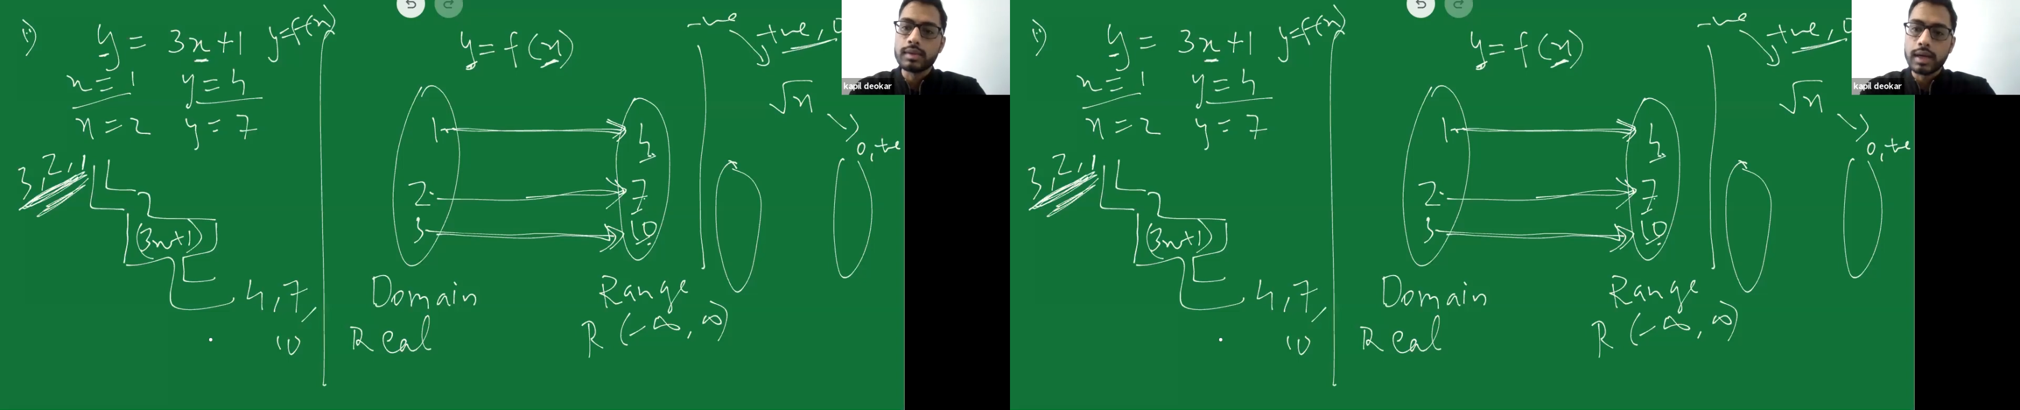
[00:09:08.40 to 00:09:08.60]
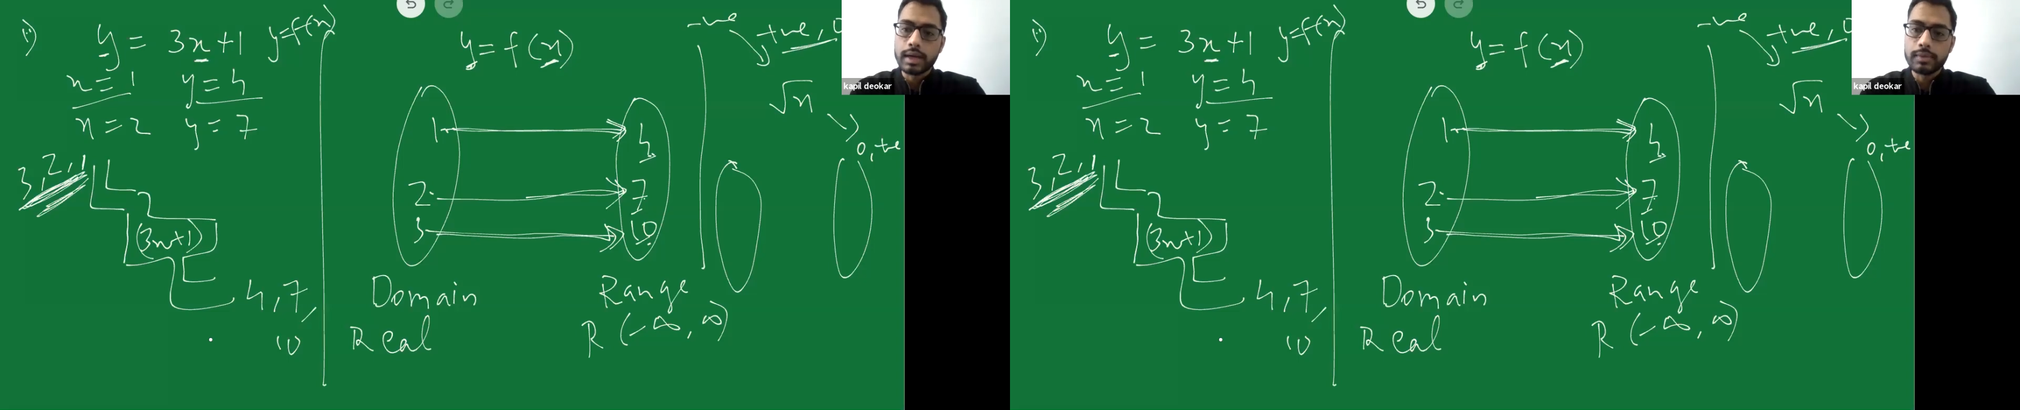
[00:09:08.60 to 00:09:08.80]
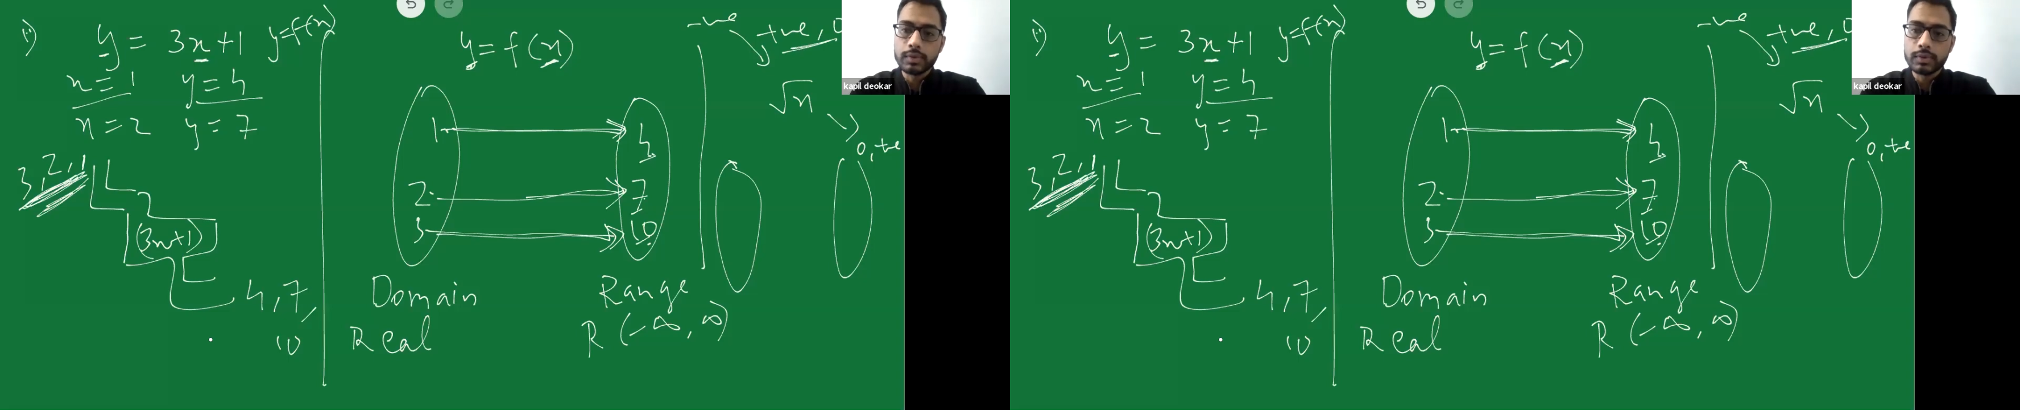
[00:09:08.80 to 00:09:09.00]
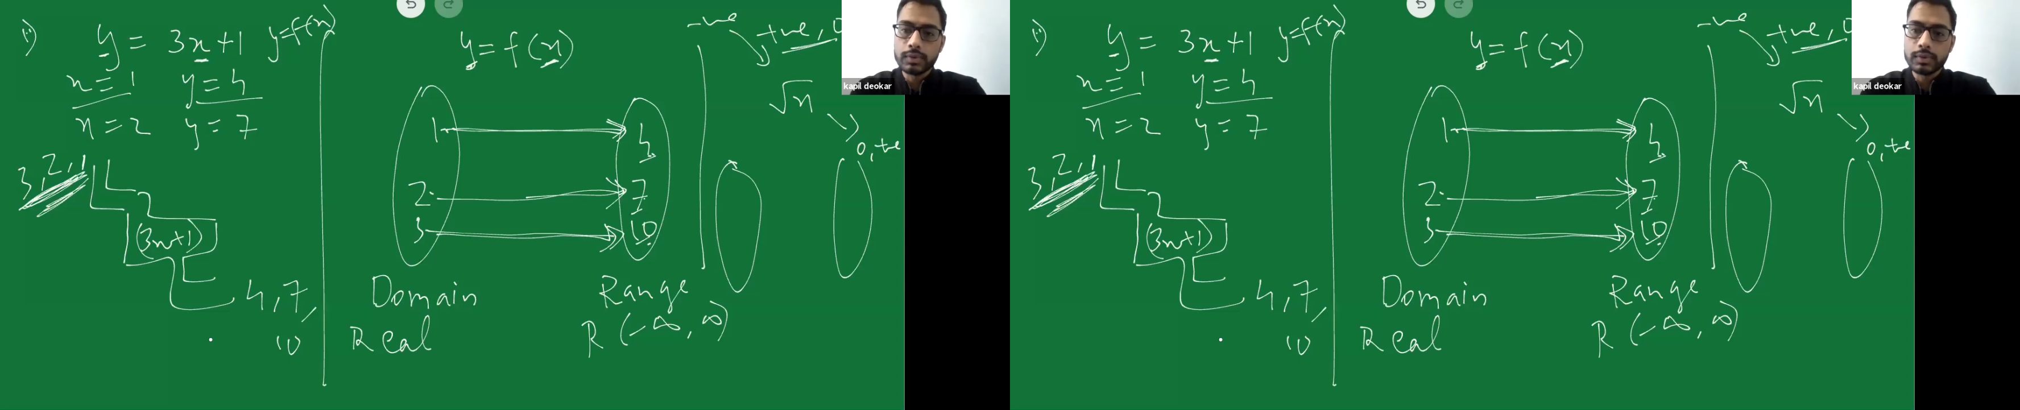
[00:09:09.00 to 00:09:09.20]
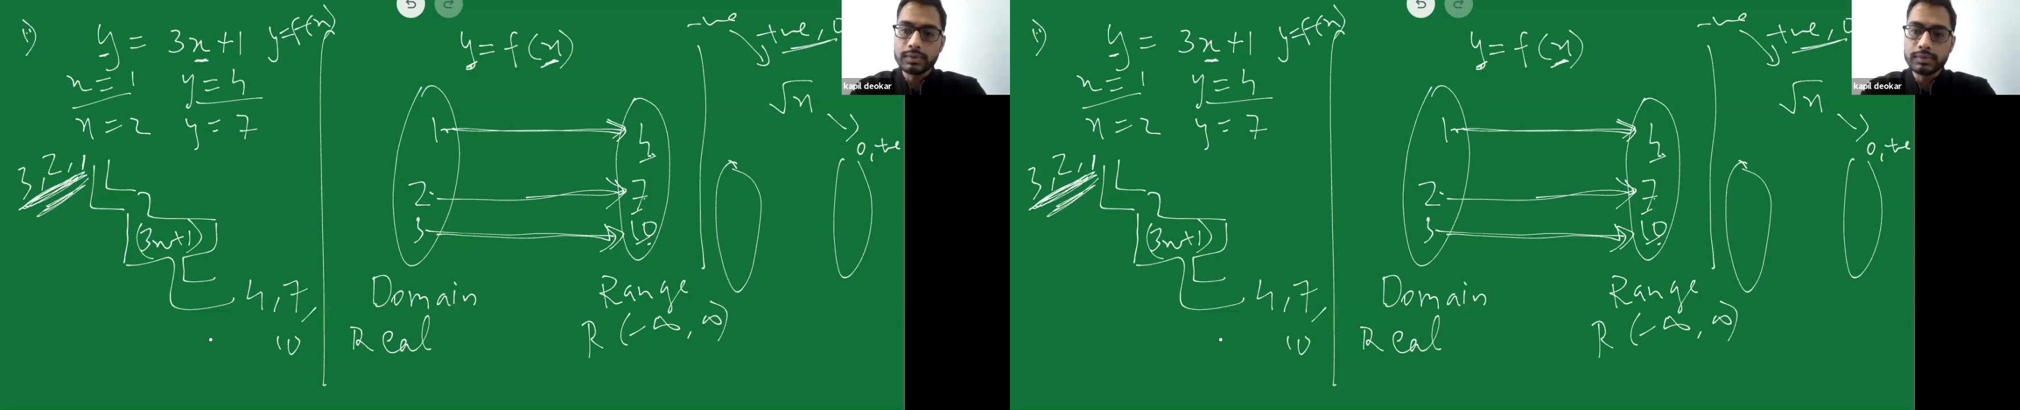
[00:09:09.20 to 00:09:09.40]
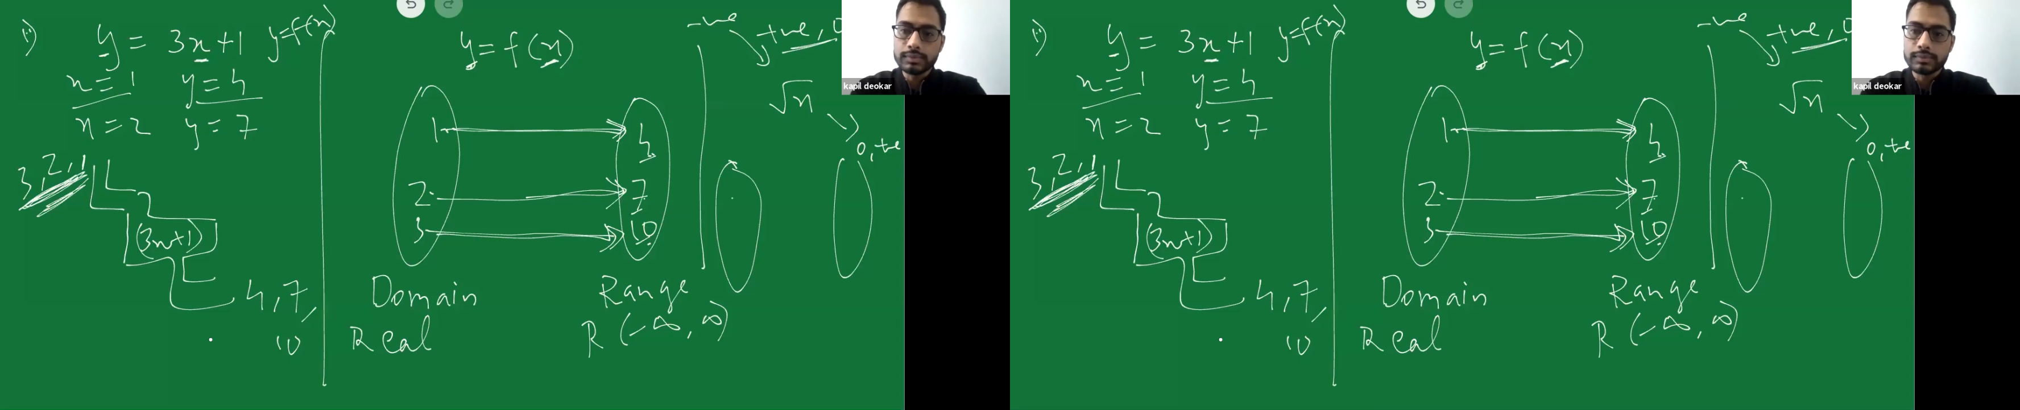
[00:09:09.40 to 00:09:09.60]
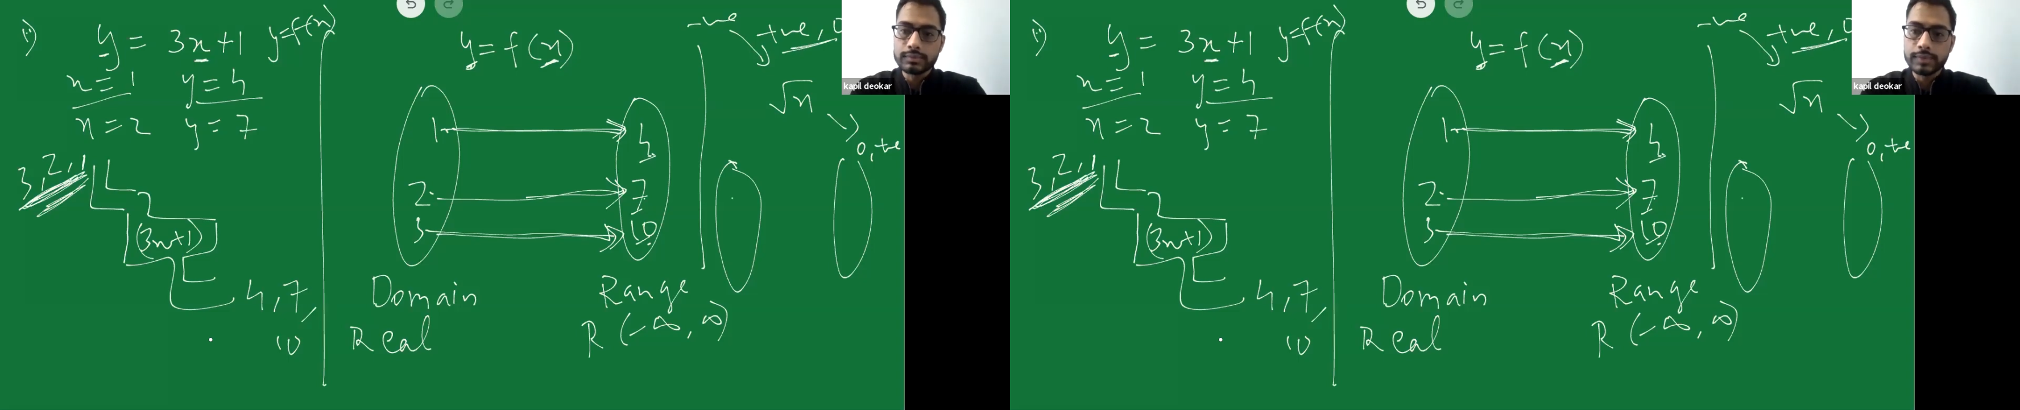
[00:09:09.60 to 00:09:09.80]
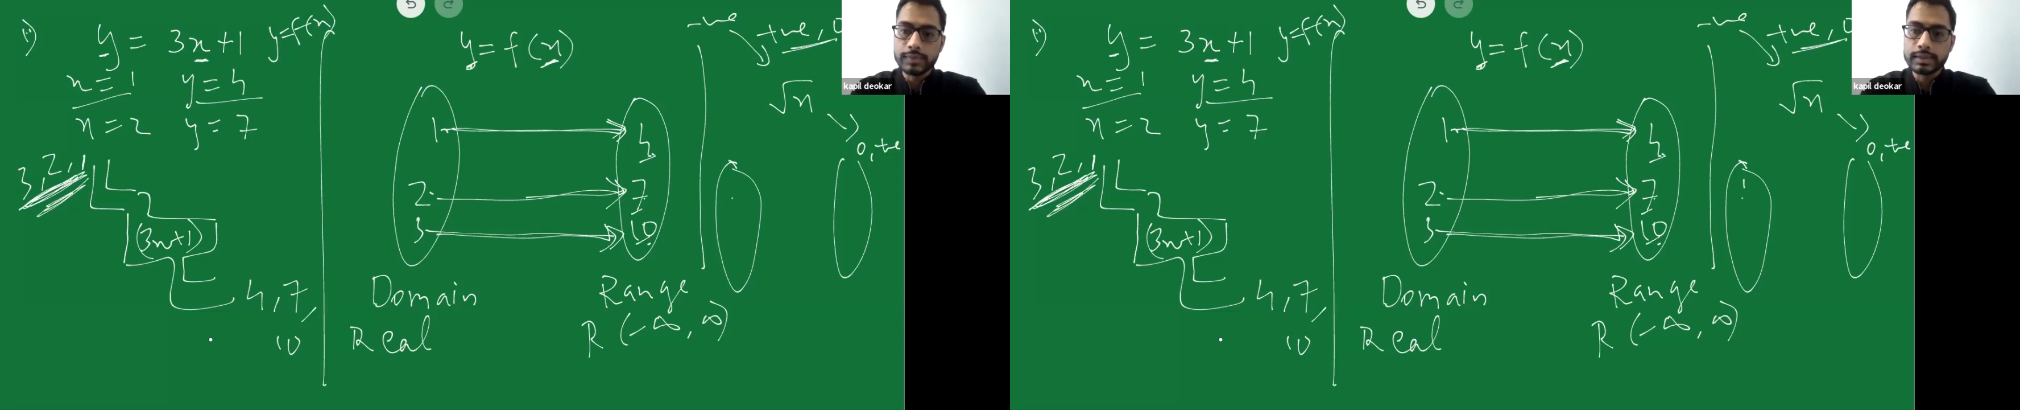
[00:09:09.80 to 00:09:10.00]
I want to know
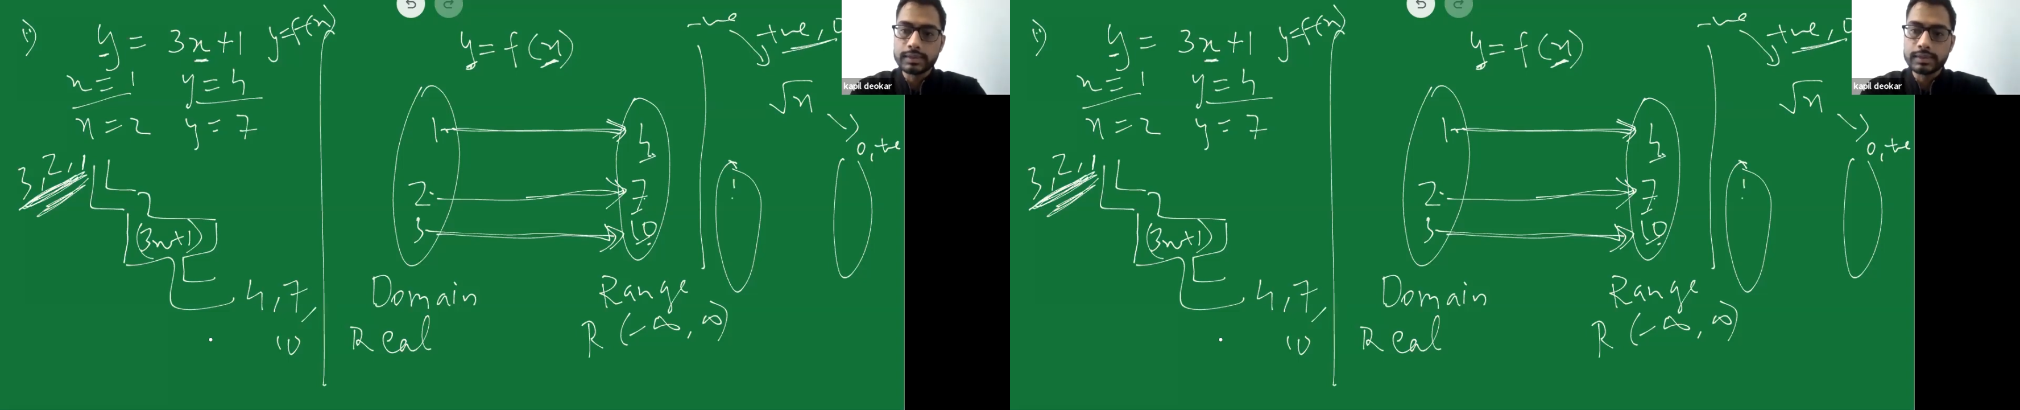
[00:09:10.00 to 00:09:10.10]
whether